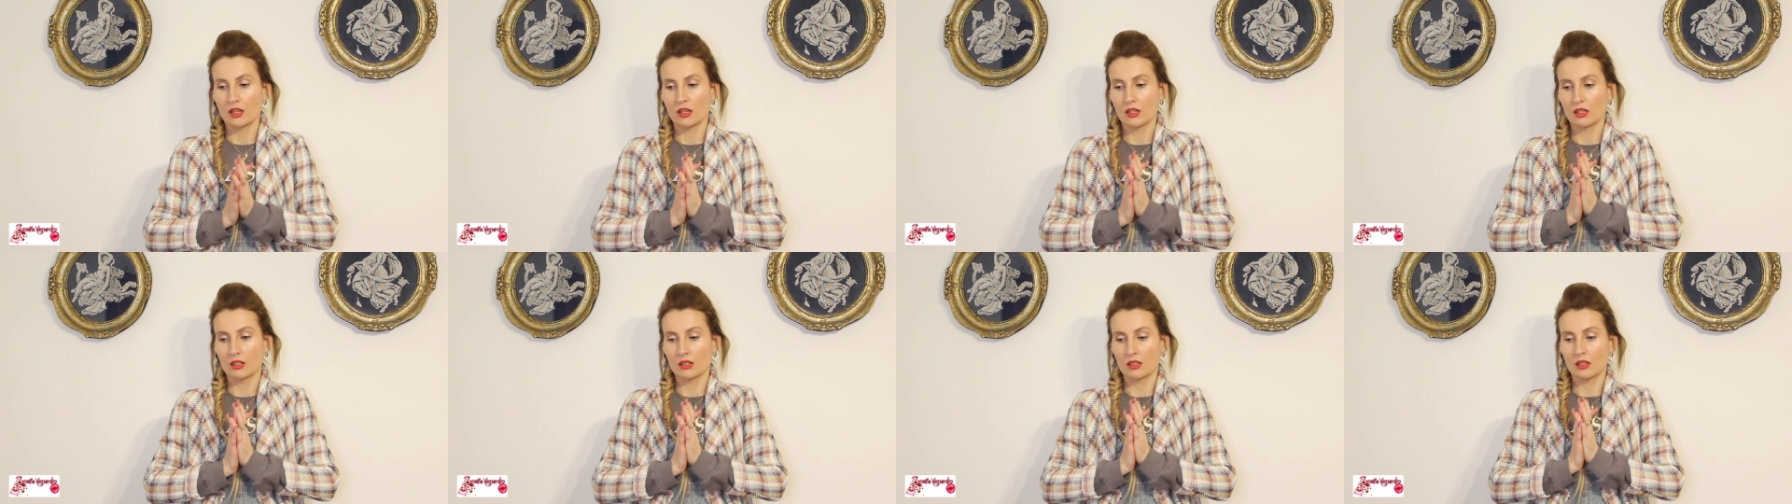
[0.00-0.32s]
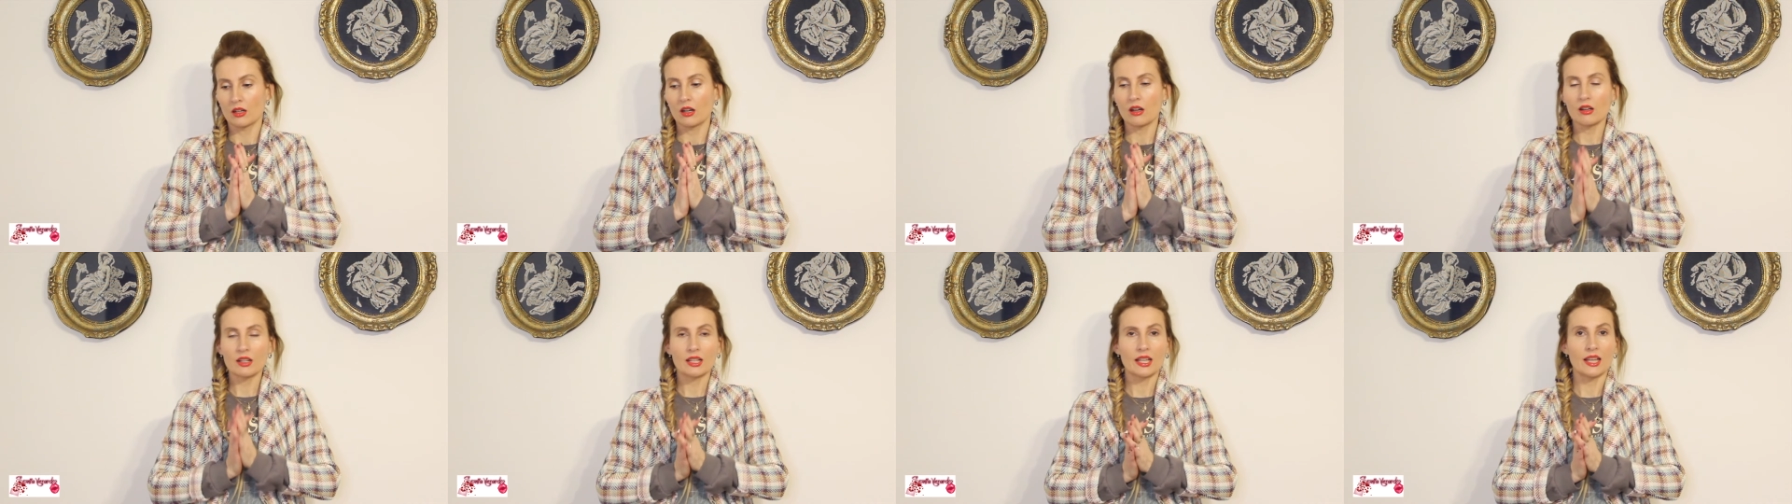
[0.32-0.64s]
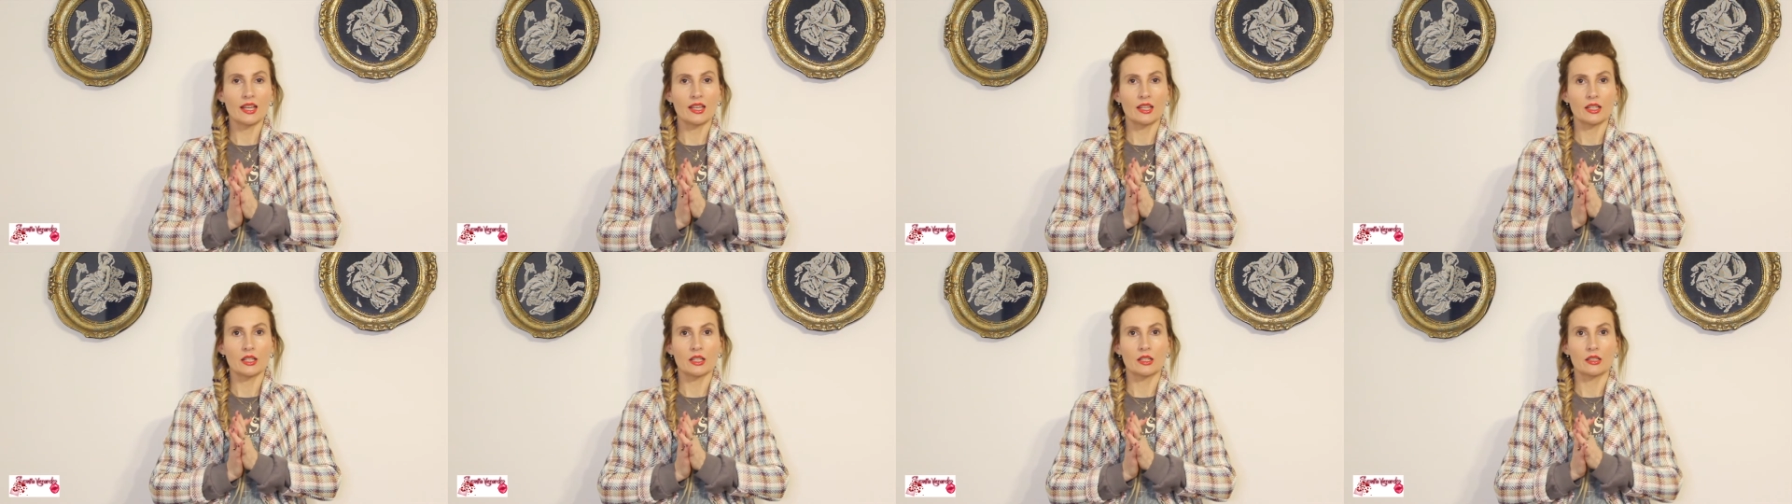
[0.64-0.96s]

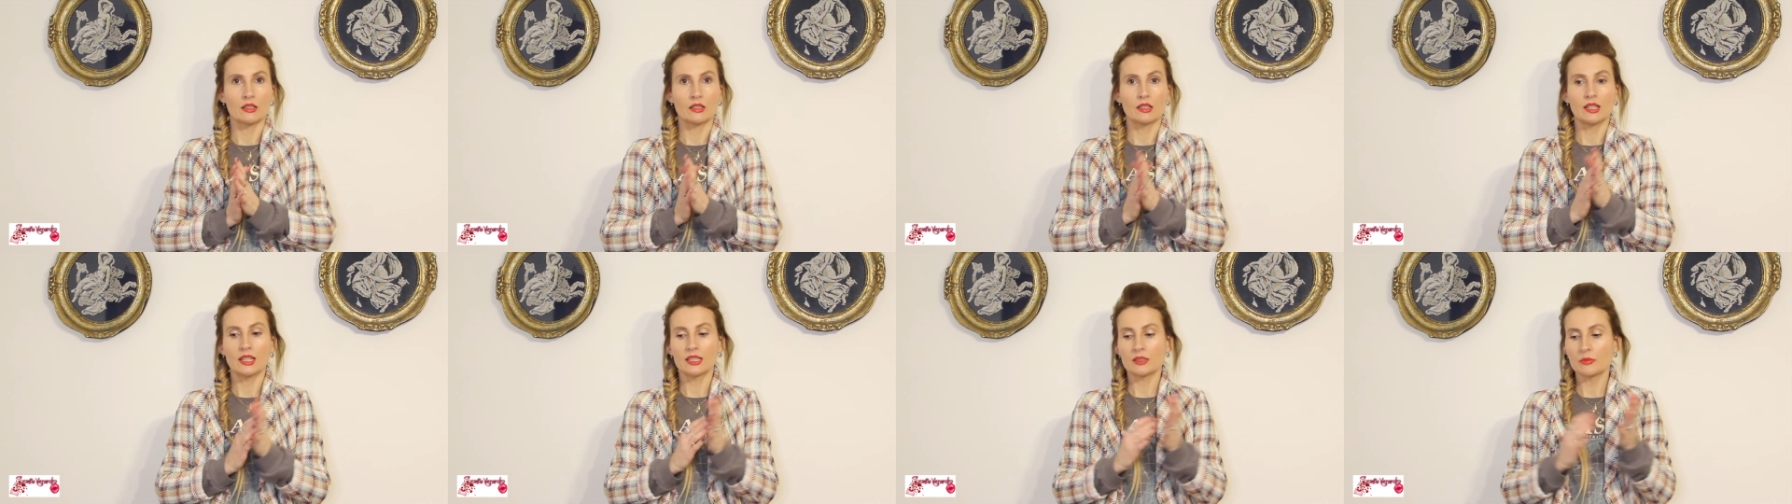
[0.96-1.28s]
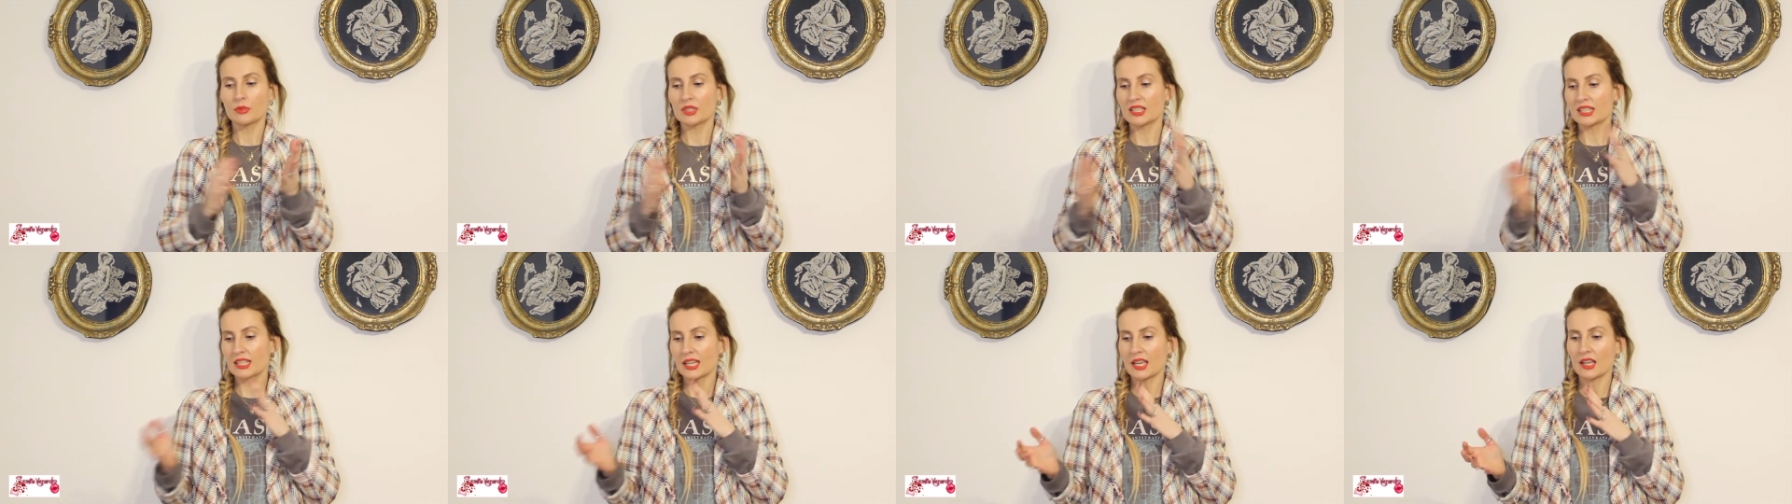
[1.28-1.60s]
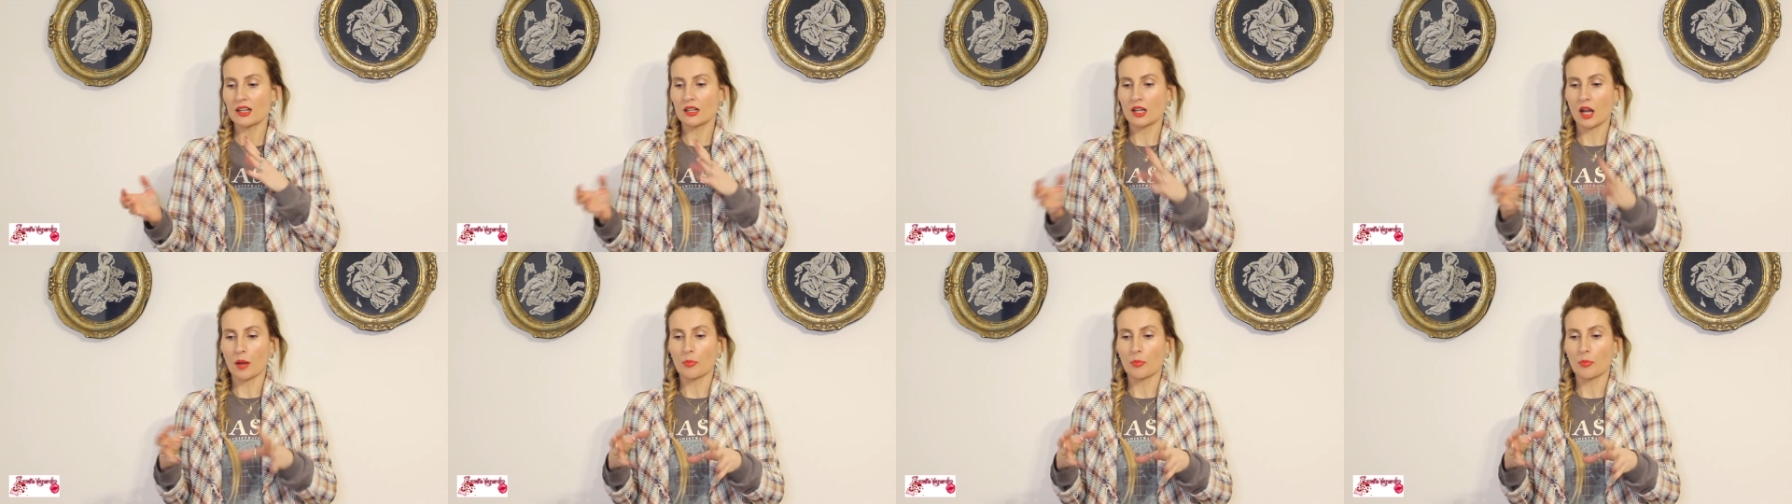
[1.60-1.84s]
Let me say a